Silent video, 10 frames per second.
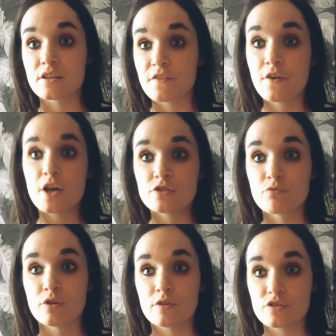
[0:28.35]
So the
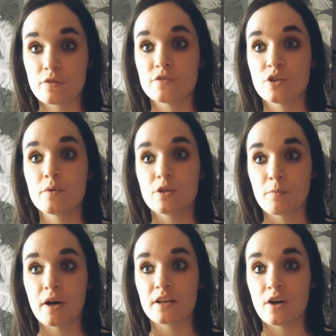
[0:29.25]
first route of doing
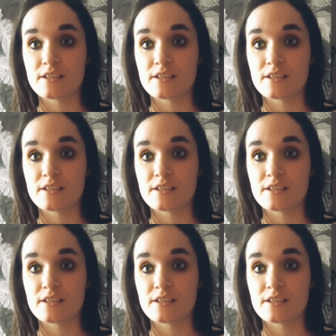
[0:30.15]
your bike